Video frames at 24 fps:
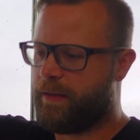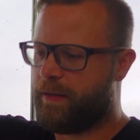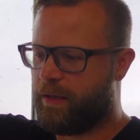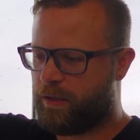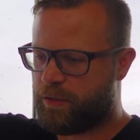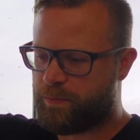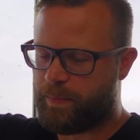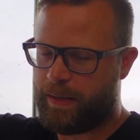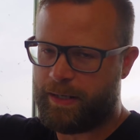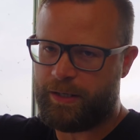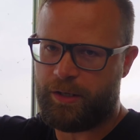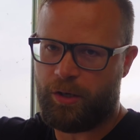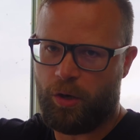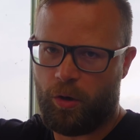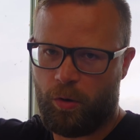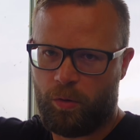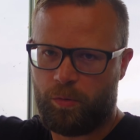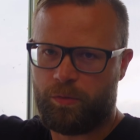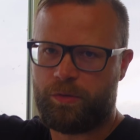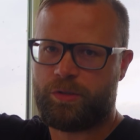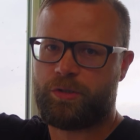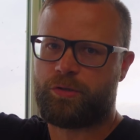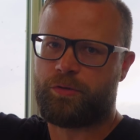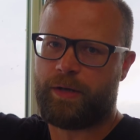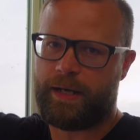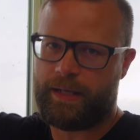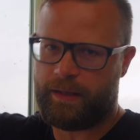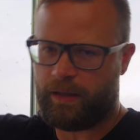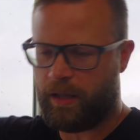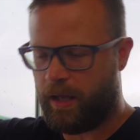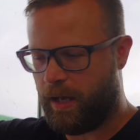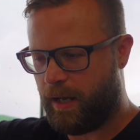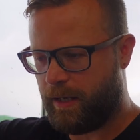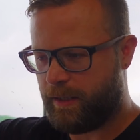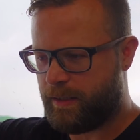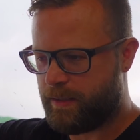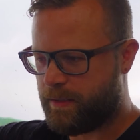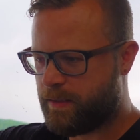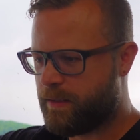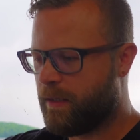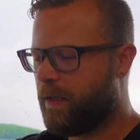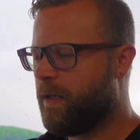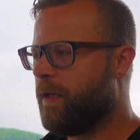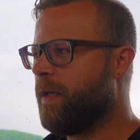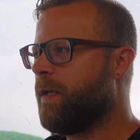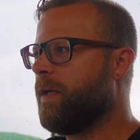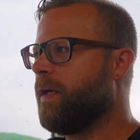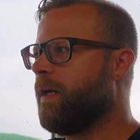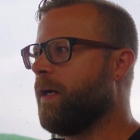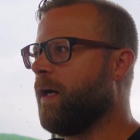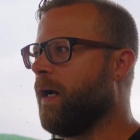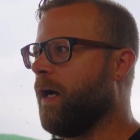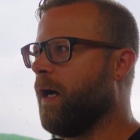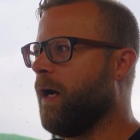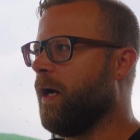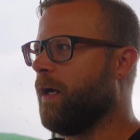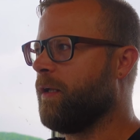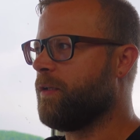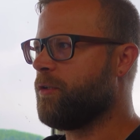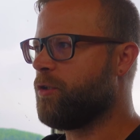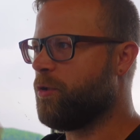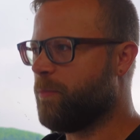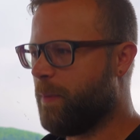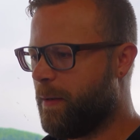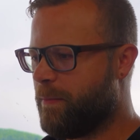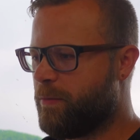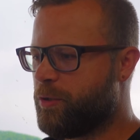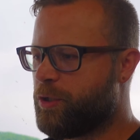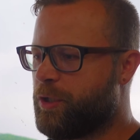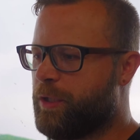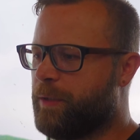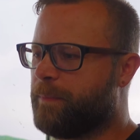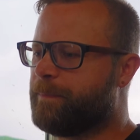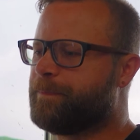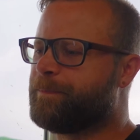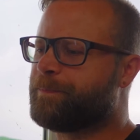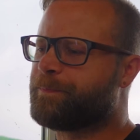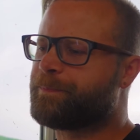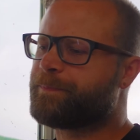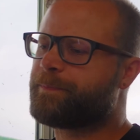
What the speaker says: There's my known straight lines to my machine.